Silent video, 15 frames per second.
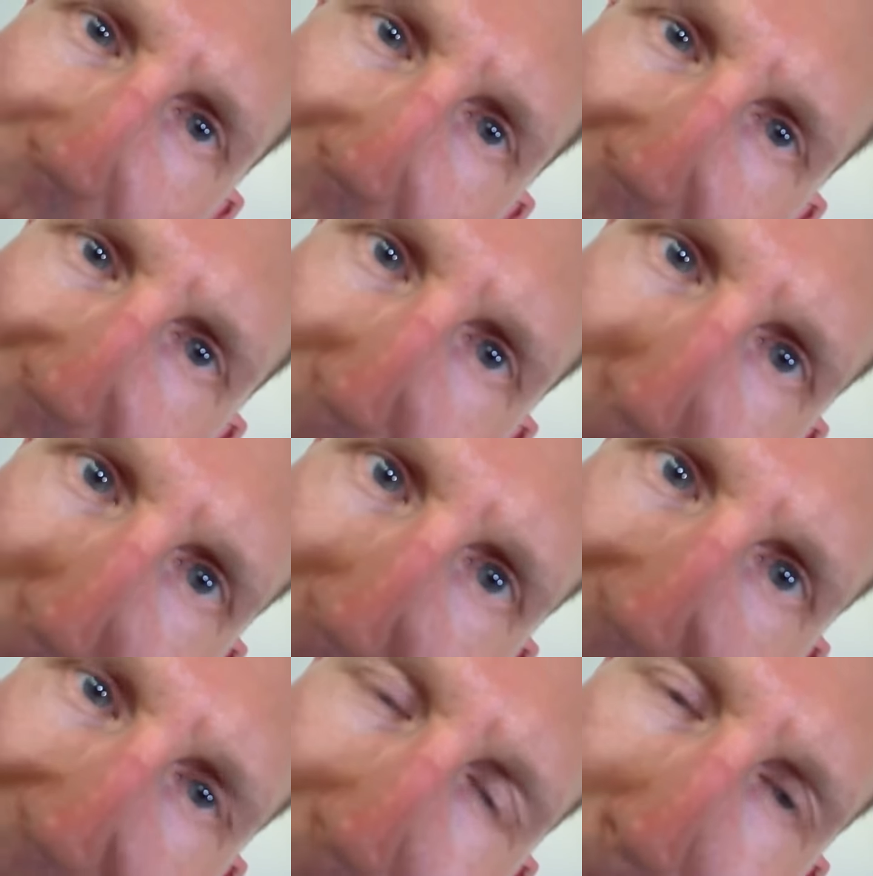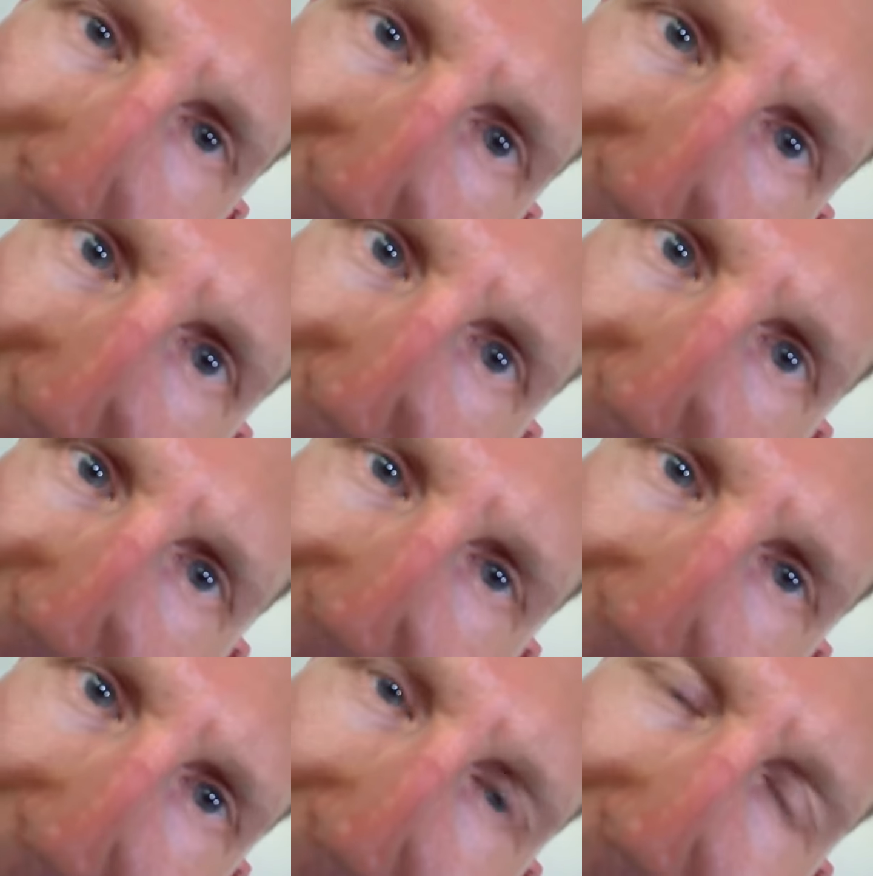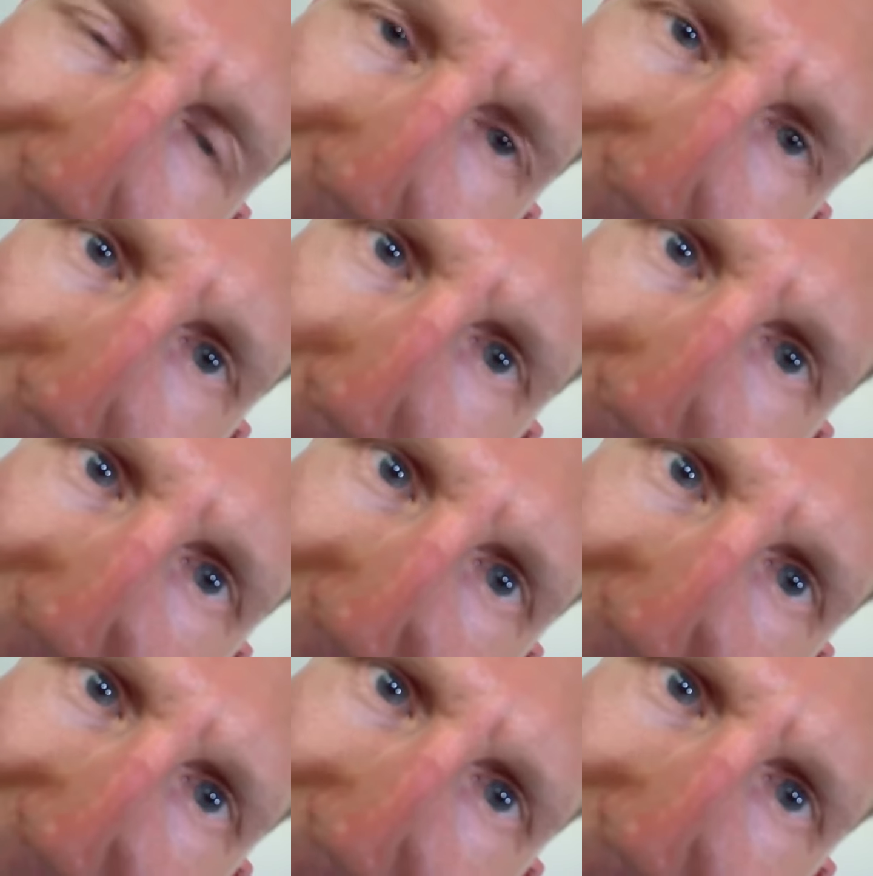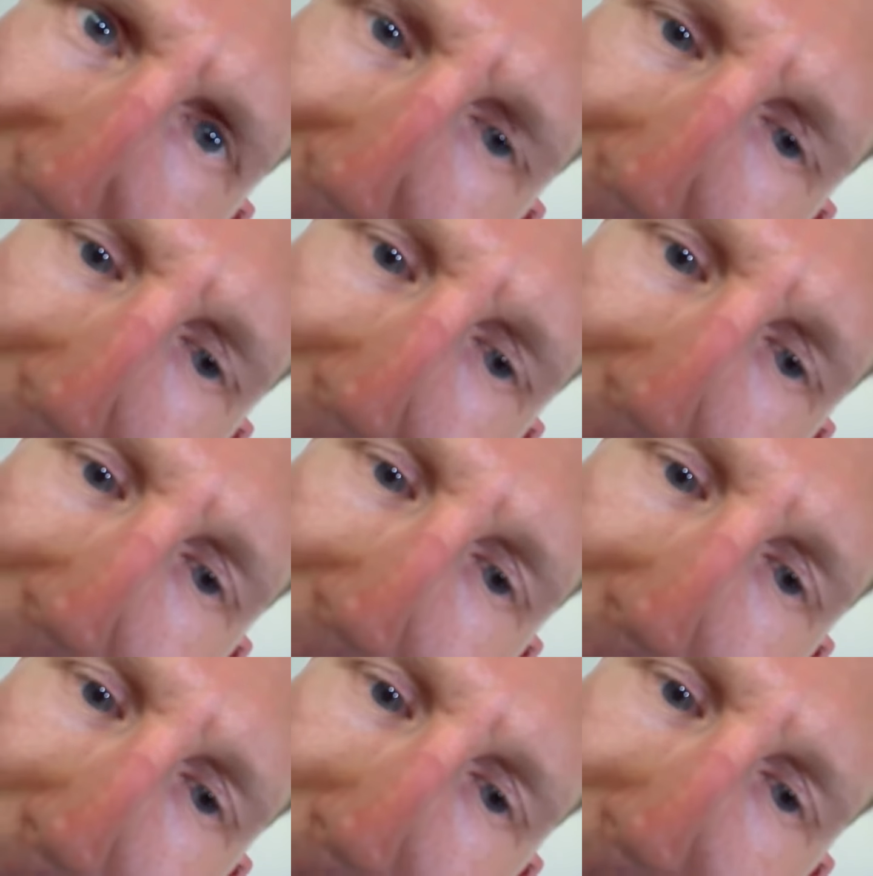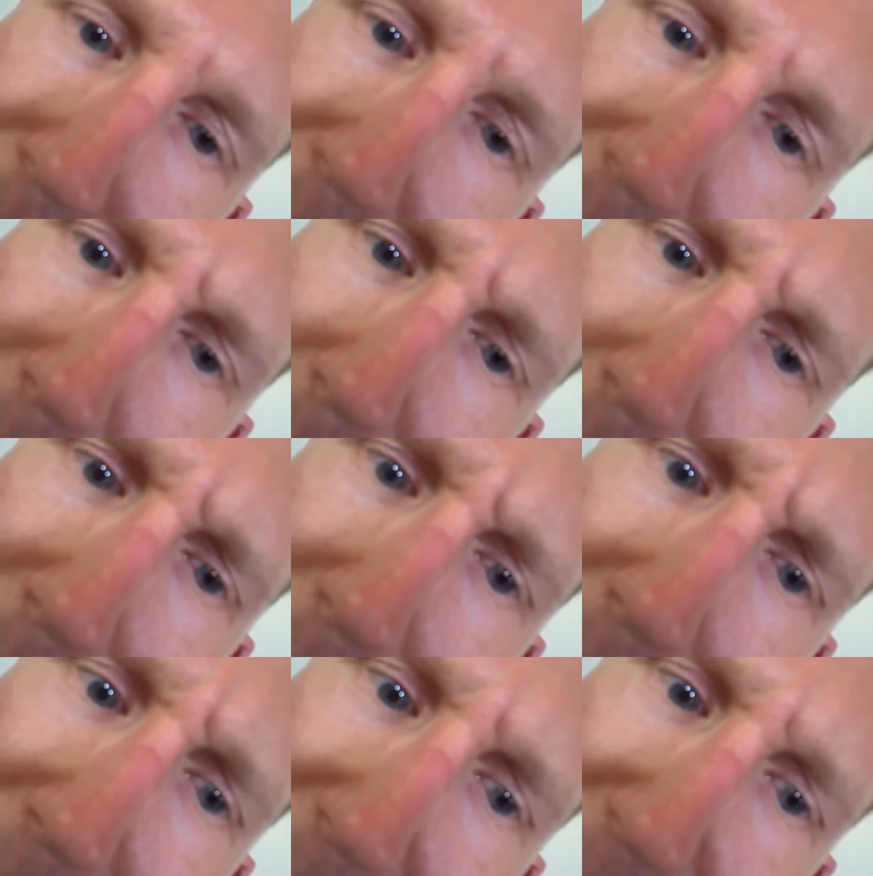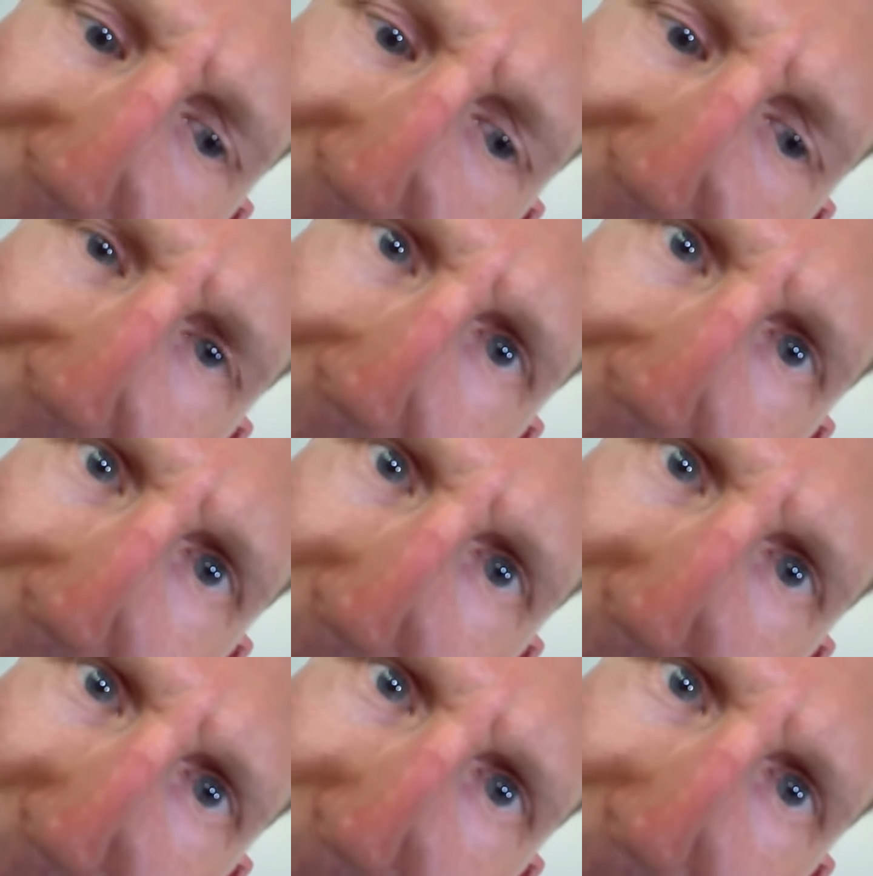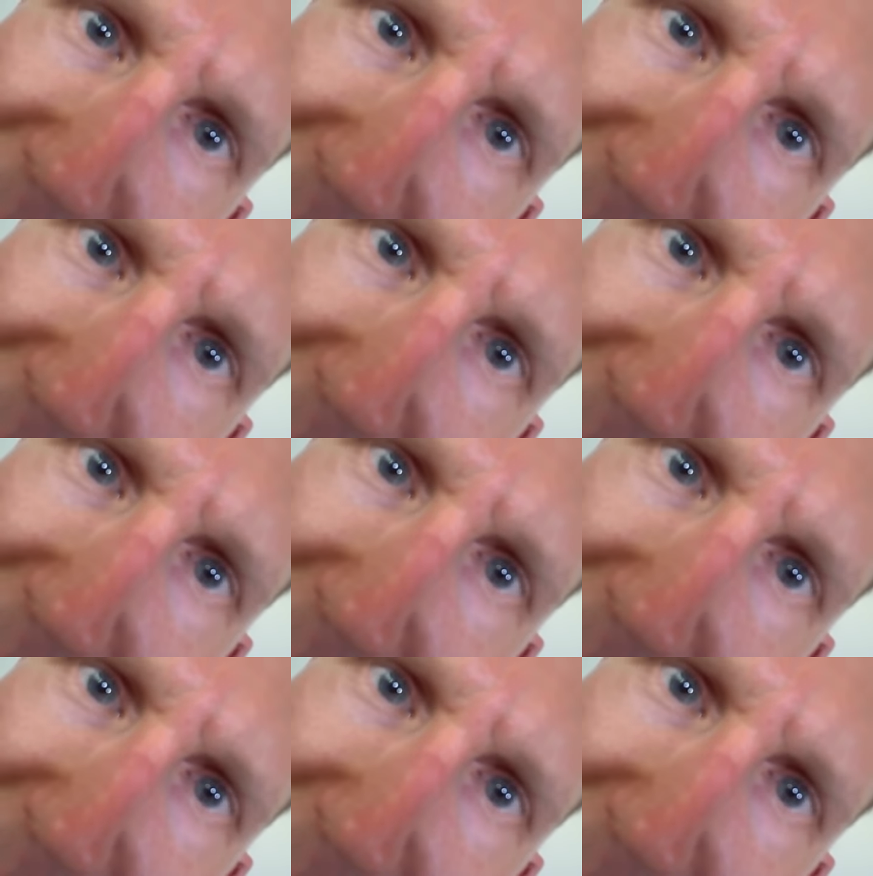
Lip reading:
[unreadable: no face in view]